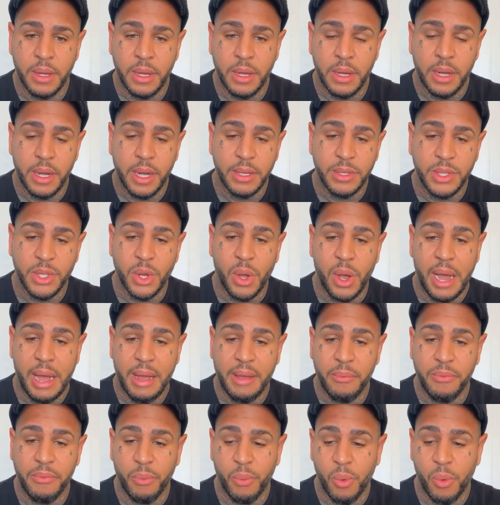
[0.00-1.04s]
And so
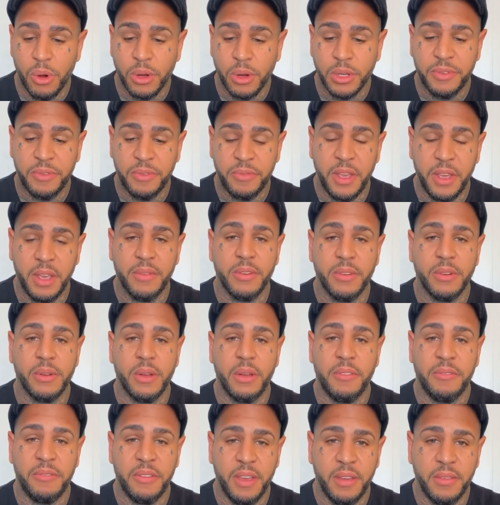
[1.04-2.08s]
I worked fever,
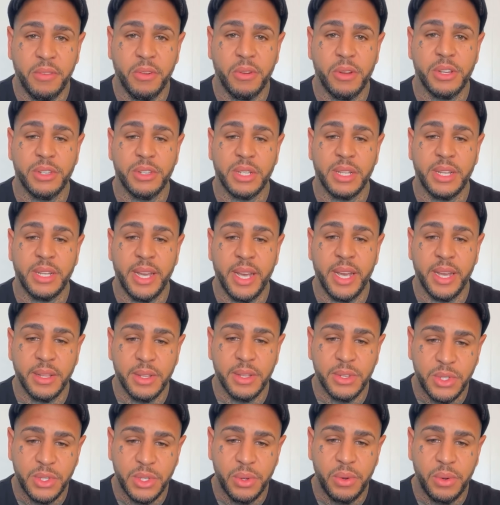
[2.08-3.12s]
feverishly in the
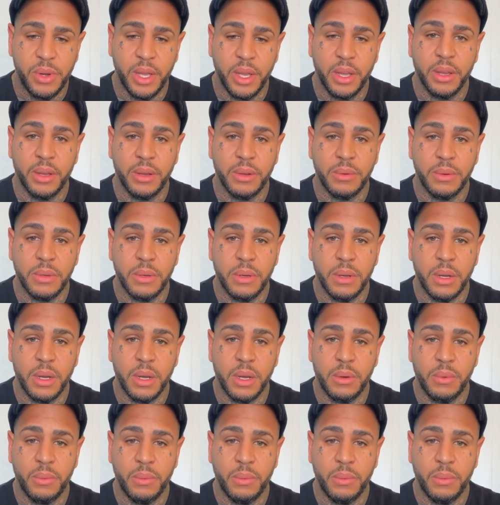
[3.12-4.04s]
studio uh,